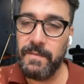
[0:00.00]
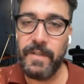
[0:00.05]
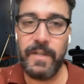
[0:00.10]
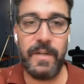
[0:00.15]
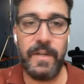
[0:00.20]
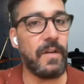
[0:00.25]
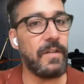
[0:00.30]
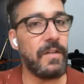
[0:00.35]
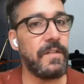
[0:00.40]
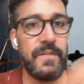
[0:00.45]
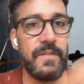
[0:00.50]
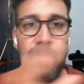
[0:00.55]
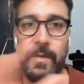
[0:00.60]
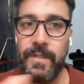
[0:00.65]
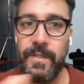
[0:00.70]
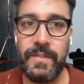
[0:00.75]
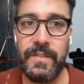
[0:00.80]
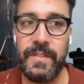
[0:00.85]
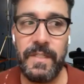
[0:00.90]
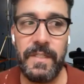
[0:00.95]
regardless of
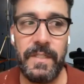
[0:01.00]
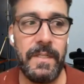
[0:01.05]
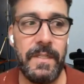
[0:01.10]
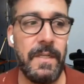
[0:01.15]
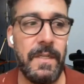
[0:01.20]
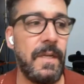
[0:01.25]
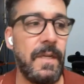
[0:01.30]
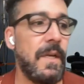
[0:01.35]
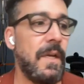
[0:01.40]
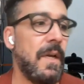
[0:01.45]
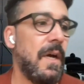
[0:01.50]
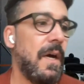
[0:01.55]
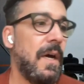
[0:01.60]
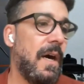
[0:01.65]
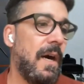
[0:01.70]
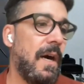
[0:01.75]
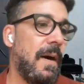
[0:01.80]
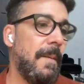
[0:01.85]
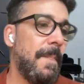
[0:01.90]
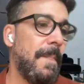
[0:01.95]
what you're studying
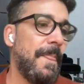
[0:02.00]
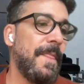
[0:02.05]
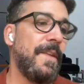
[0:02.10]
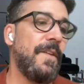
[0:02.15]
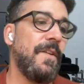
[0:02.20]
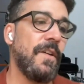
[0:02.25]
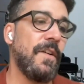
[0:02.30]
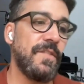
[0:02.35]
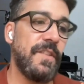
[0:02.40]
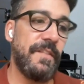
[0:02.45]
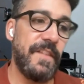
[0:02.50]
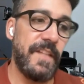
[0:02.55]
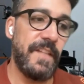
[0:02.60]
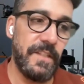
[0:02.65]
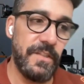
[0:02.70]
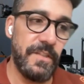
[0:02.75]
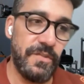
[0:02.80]
um, you also have